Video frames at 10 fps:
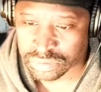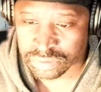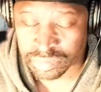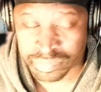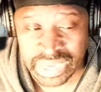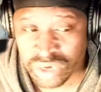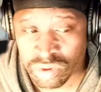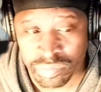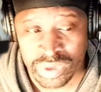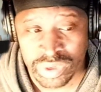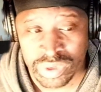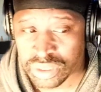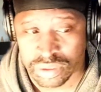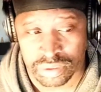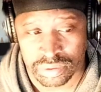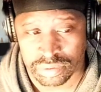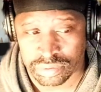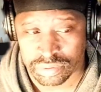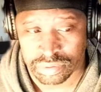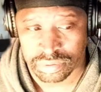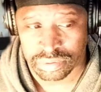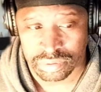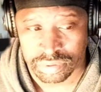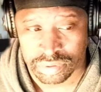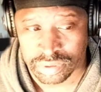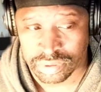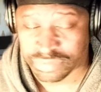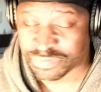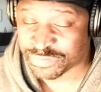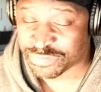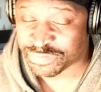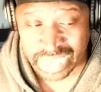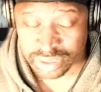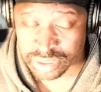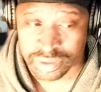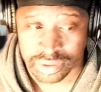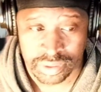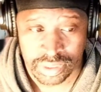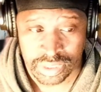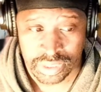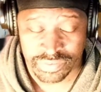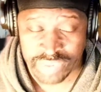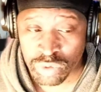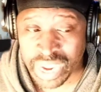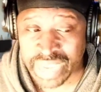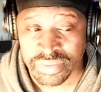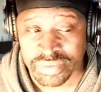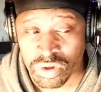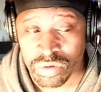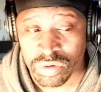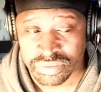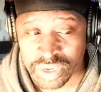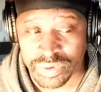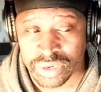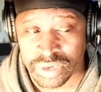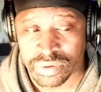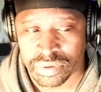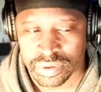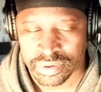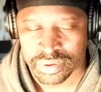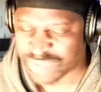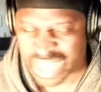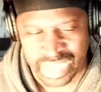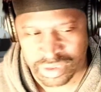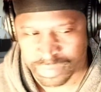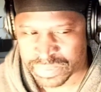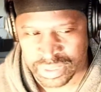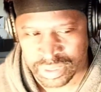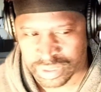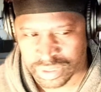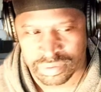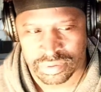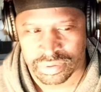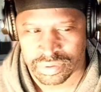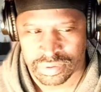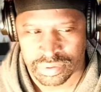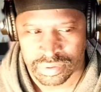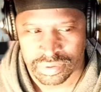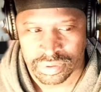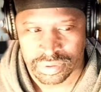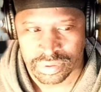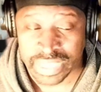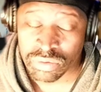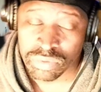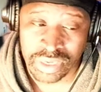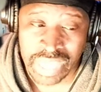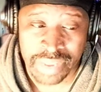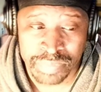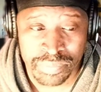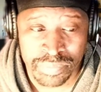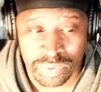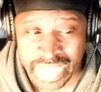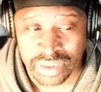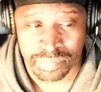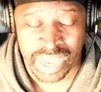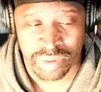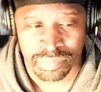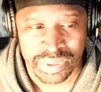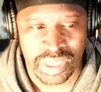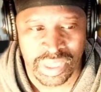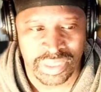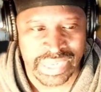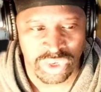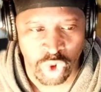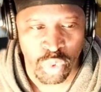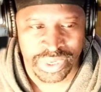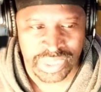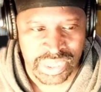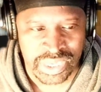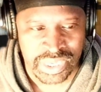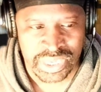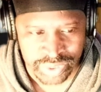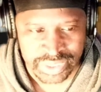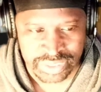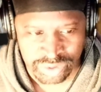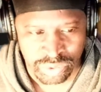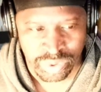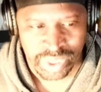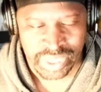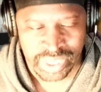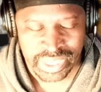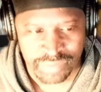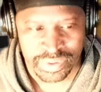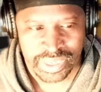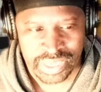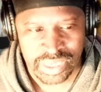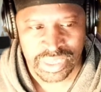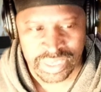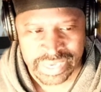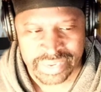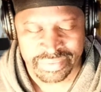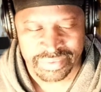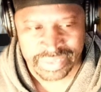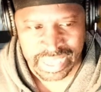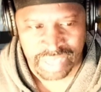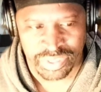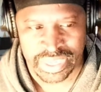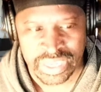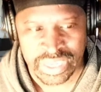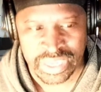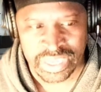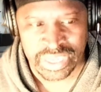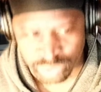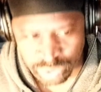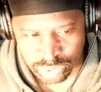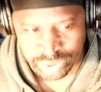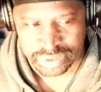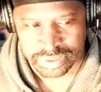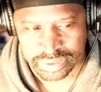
the man don't be weak. Fire. If he write his own material, fire pen. And that's what a lot of people like about him, because they know what he can really do if he can get it together and get through it.